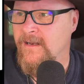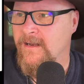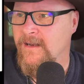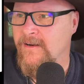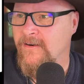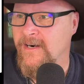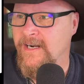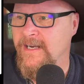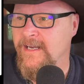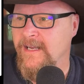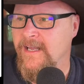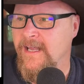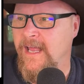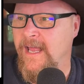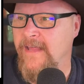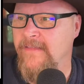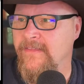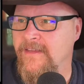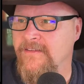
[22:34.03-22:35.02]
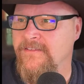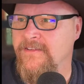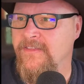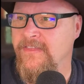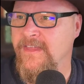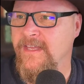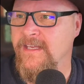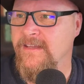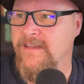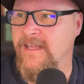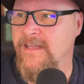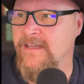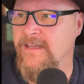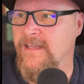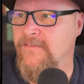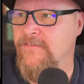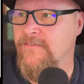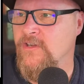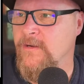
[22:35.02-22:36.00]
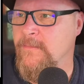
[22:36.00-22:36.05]
Right. And that's the thing. They
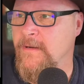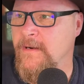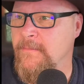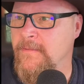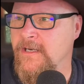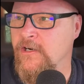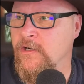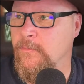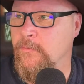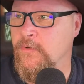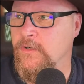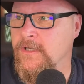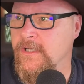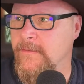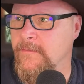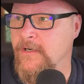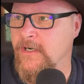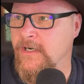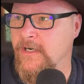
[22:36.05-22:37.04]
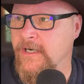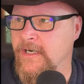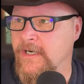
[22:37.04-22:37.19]
even talk about it being her preliminary.